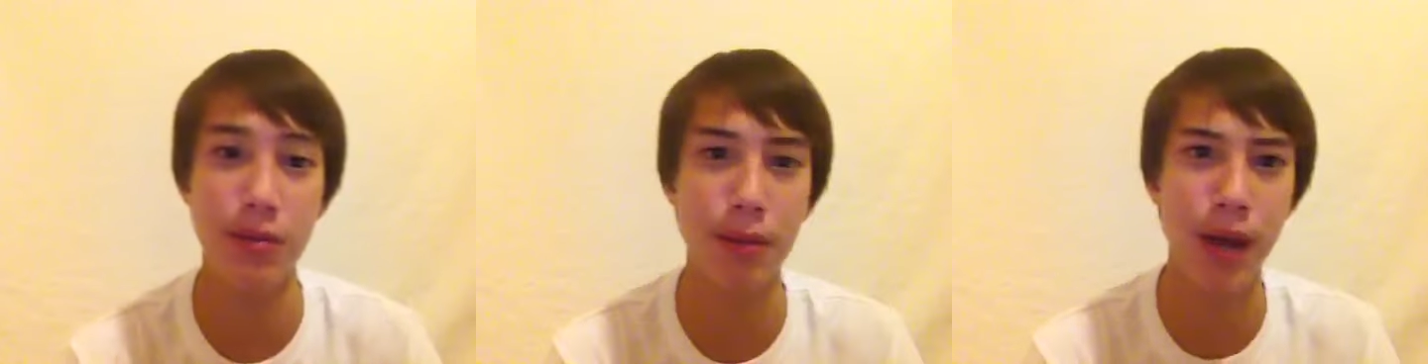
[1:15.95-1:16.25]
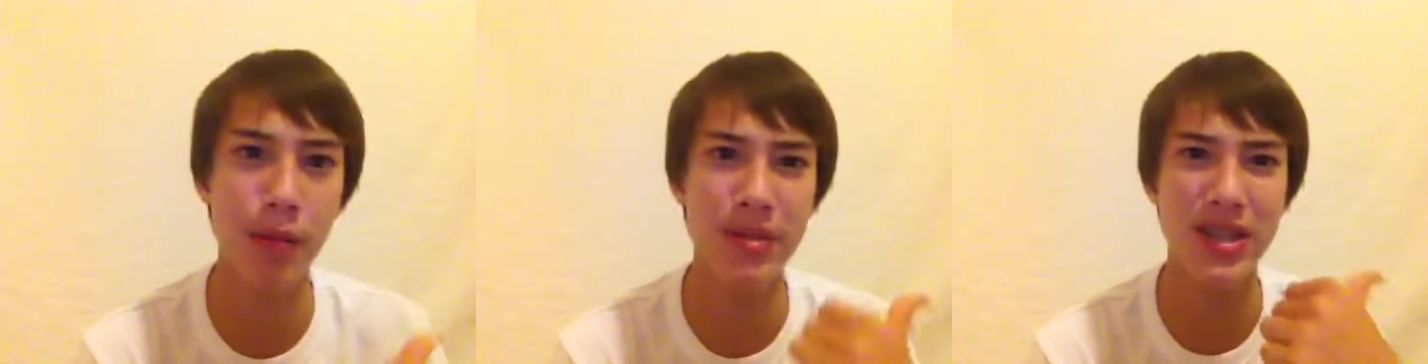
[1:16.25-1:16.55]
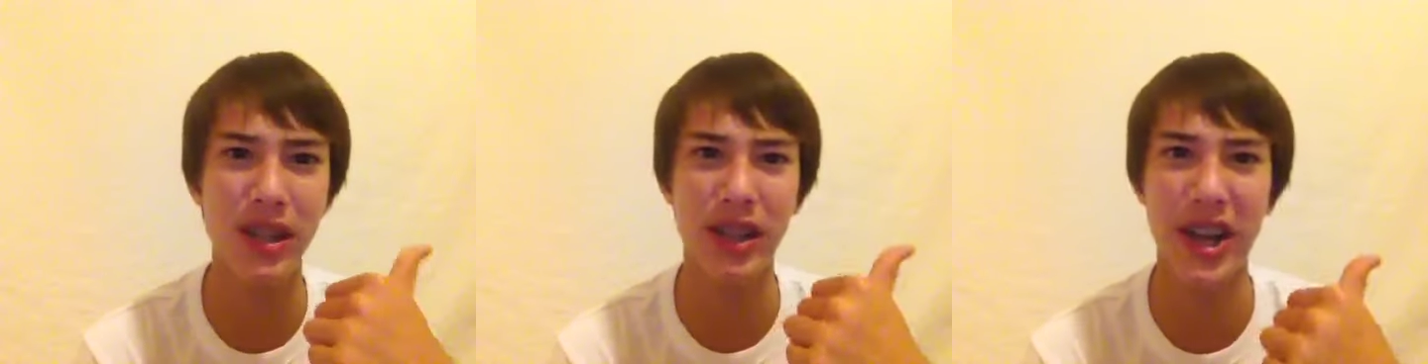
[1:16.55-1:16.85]
My mom's
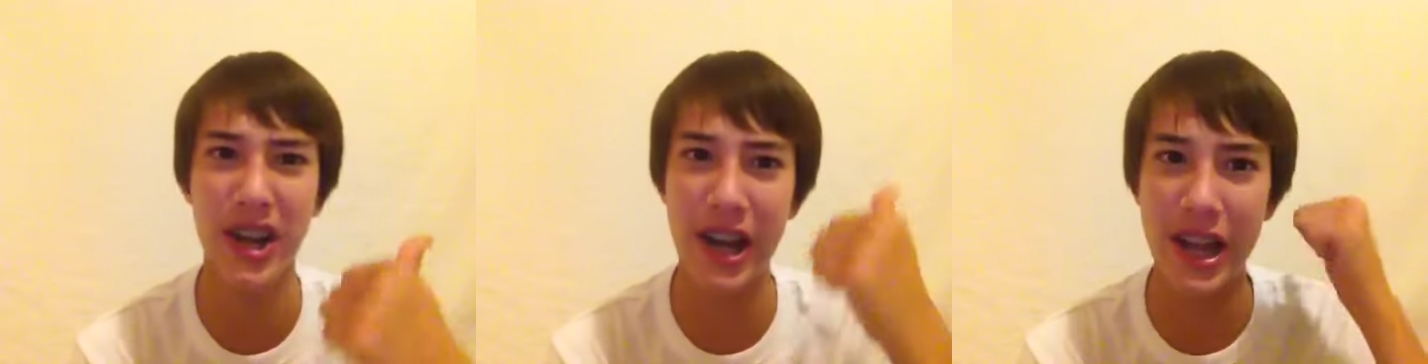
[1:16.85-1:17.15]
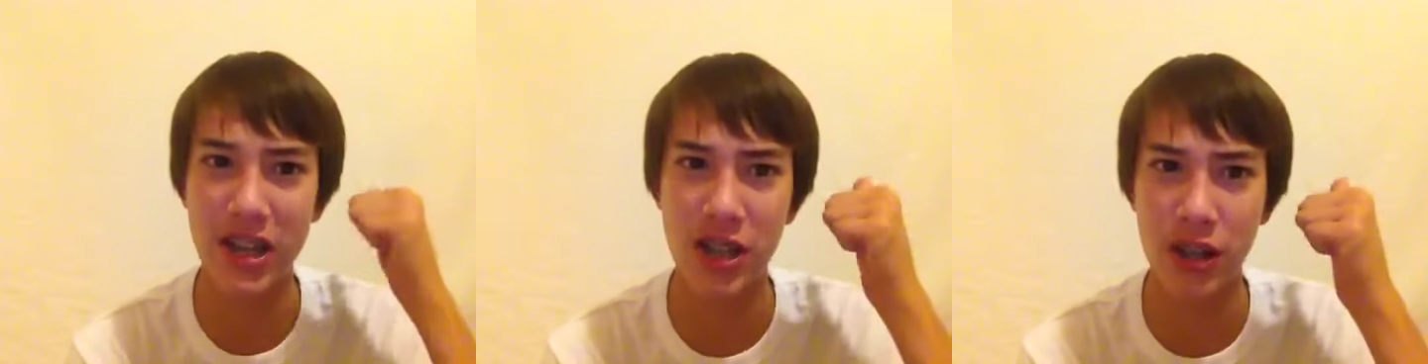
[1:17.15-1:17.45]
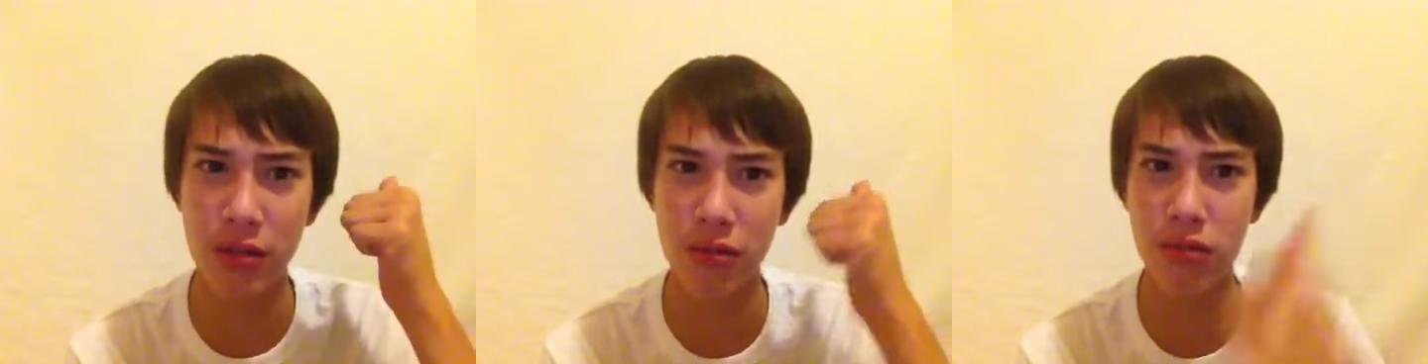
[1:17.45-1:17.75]
still in Indonesia.
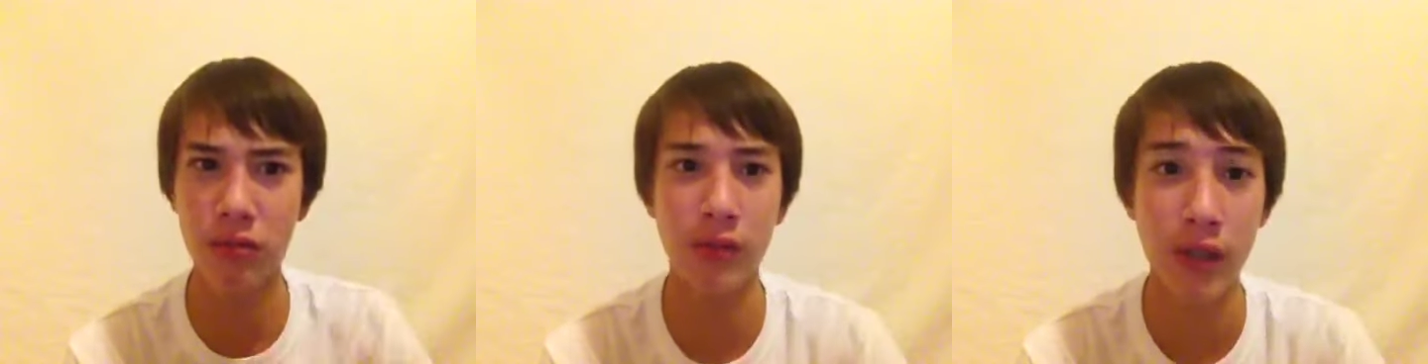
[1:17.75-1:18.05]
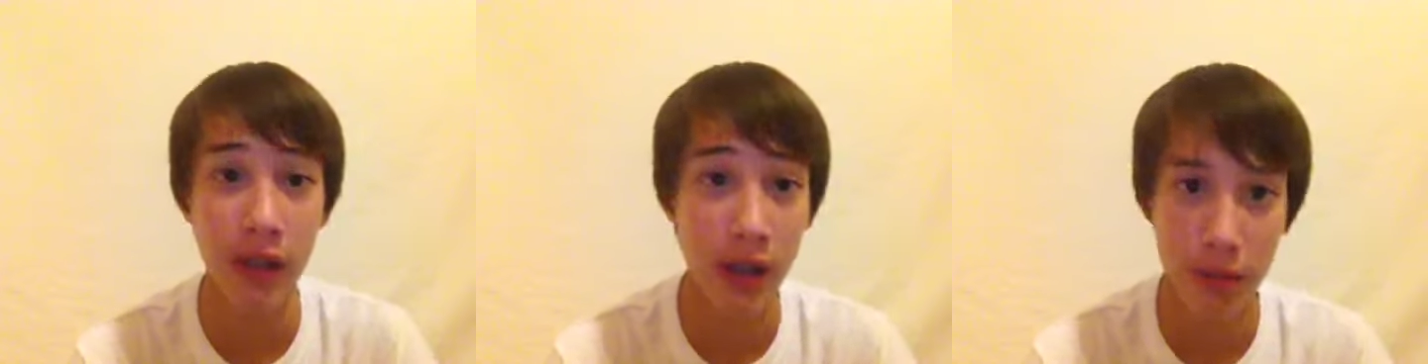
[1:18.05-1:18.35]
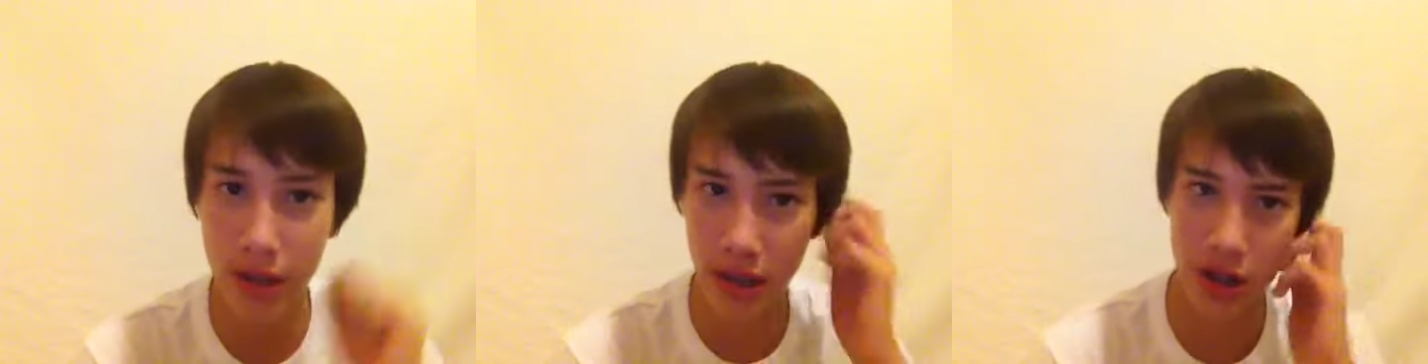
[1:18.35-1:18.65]

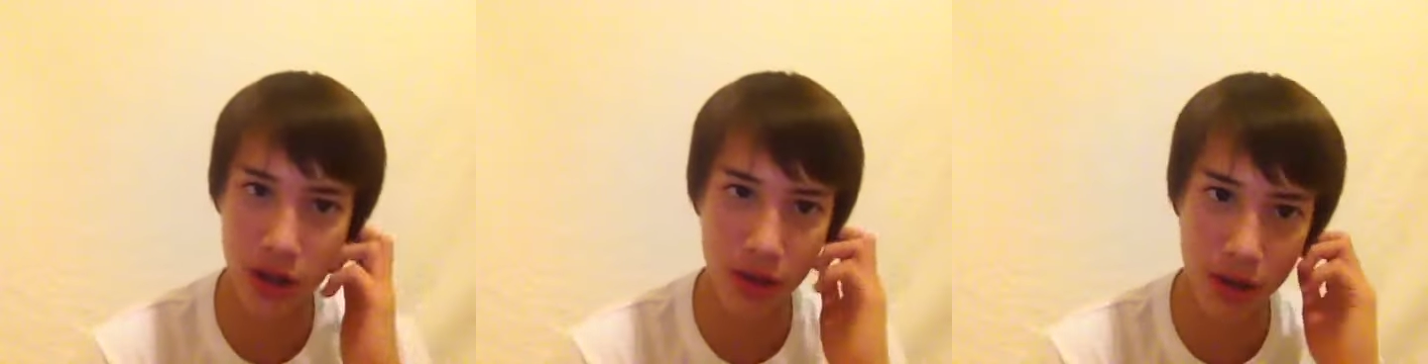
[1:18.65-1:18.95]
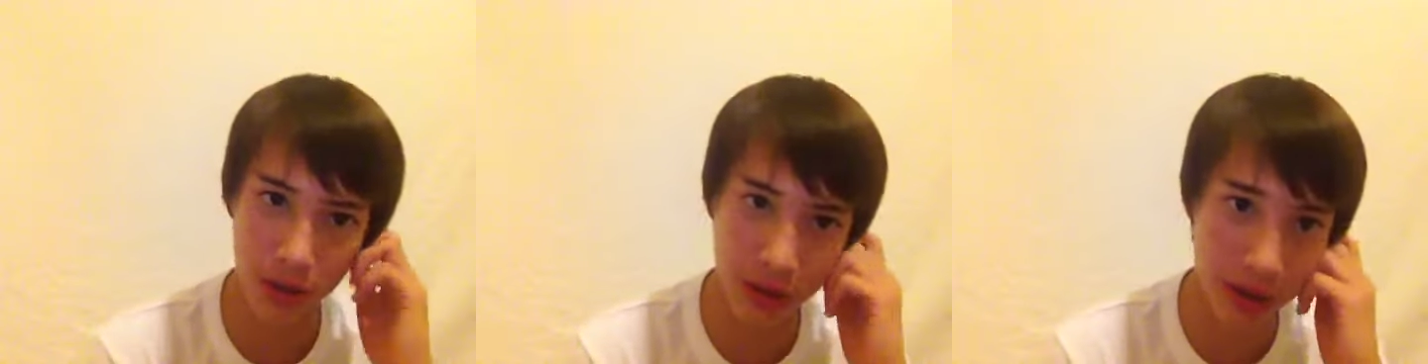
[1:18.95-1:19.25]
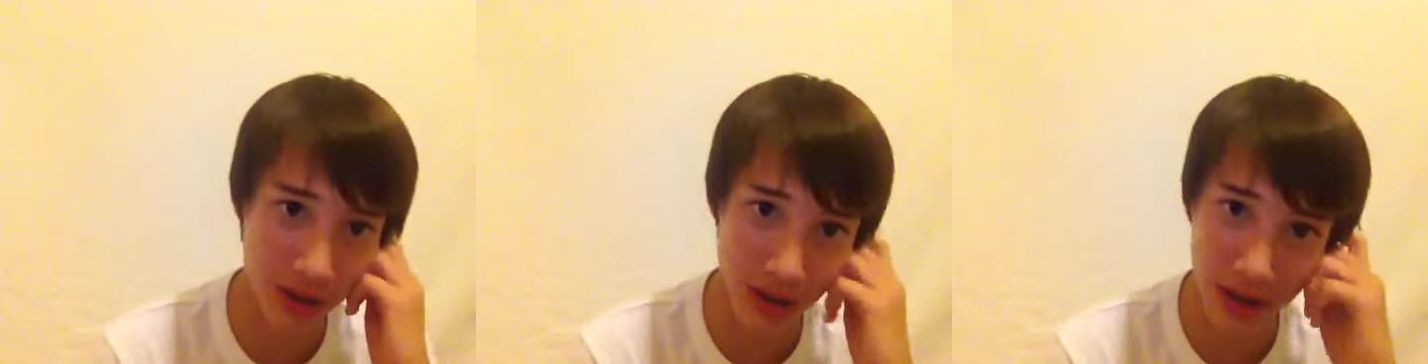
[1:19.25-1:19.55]
Because she was doing
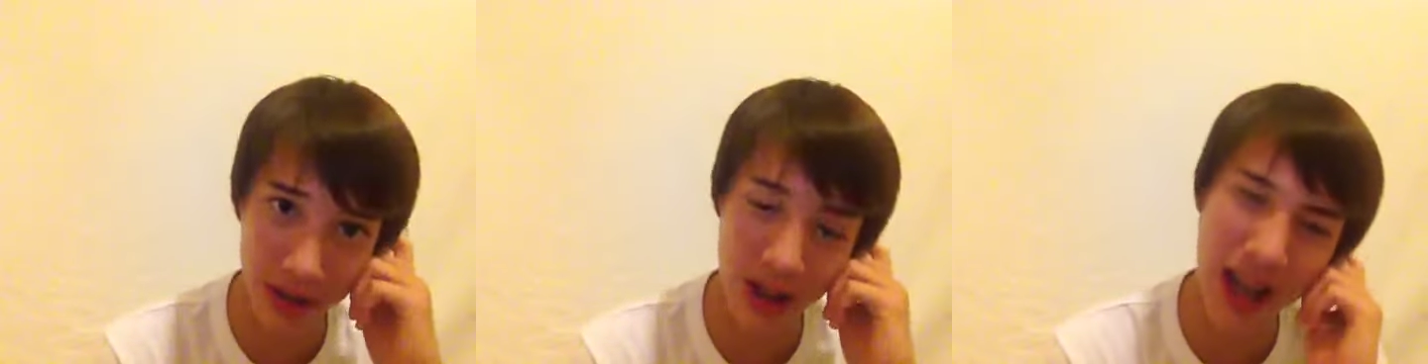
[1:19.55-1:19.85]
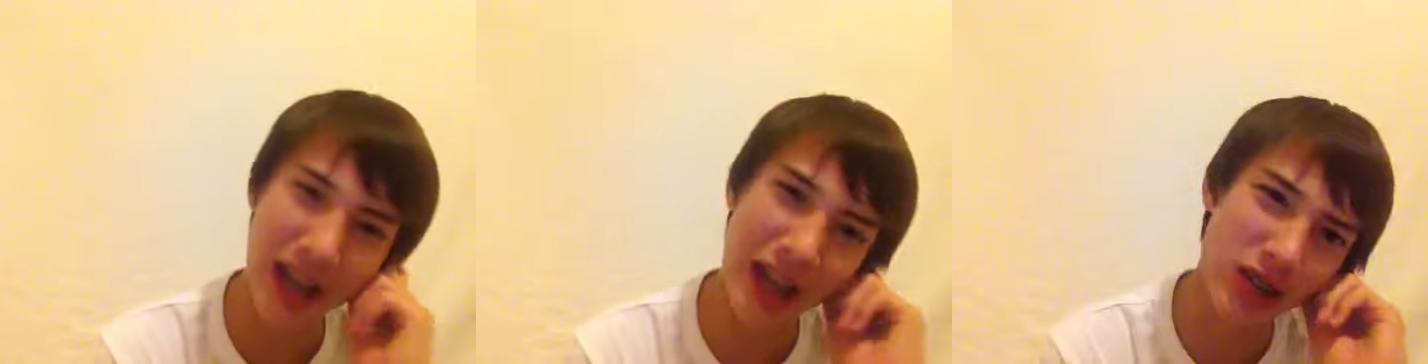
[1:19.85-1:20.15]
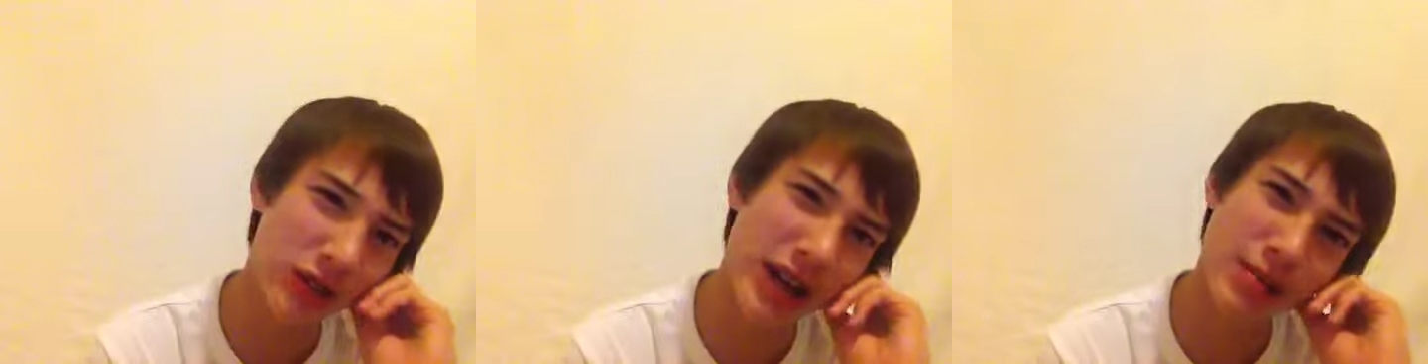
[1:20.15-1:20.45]
this thing. I gotta
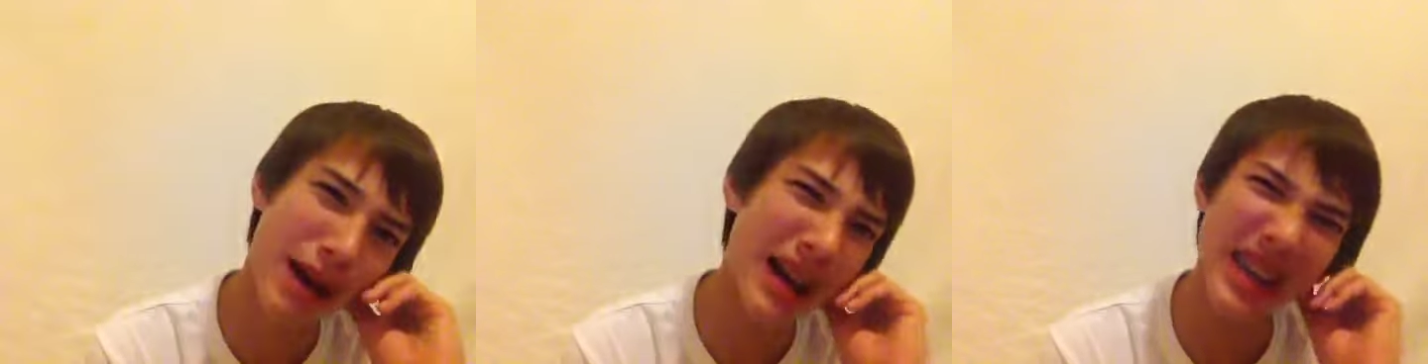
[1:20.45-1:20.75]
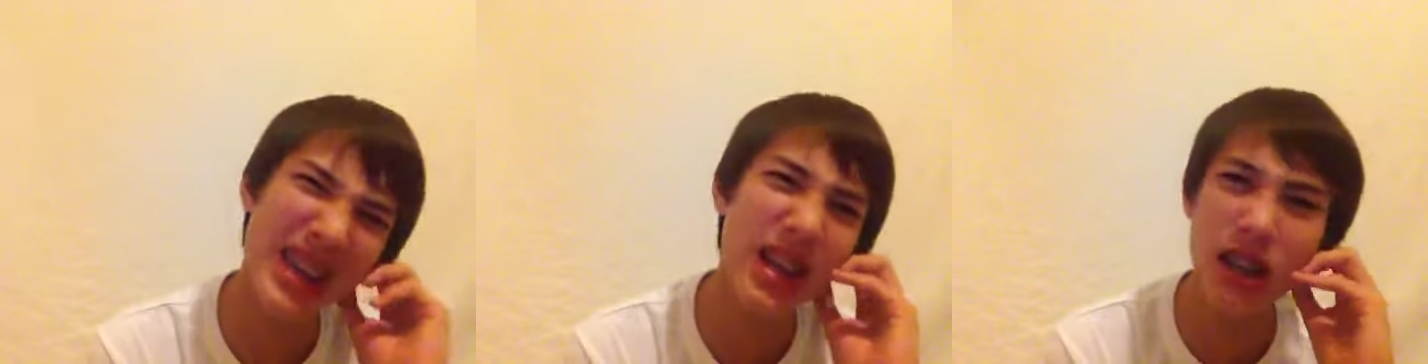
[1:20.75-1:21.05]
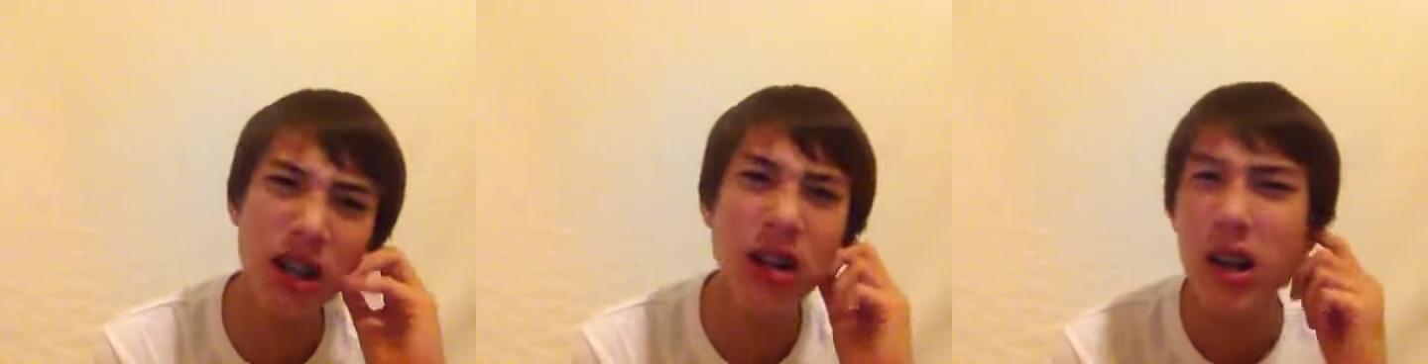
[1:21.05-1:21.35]
scratch my
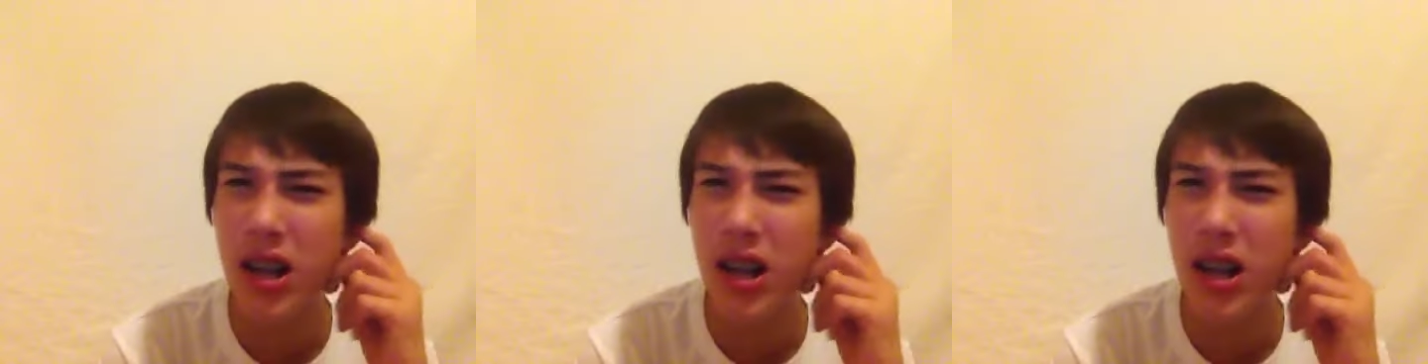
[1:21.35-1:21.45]
ear.